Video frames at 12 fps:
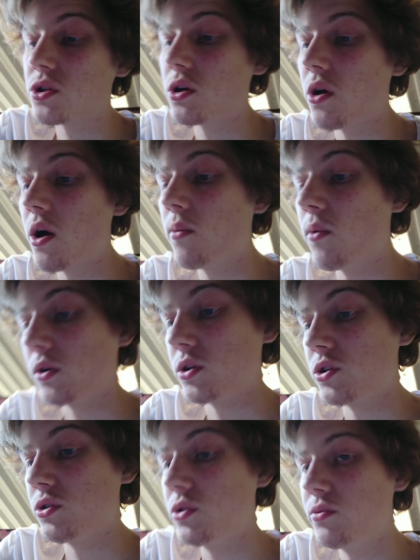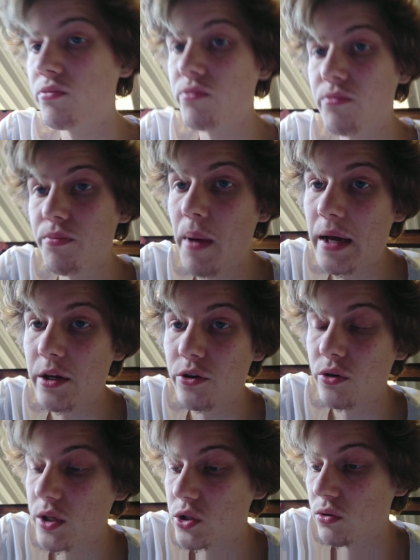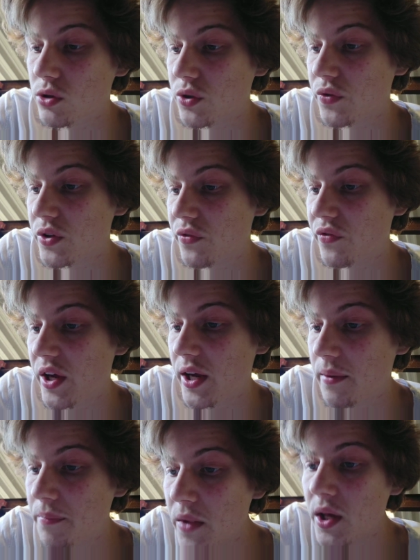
The guy wanted to make a new exhaust for the thing.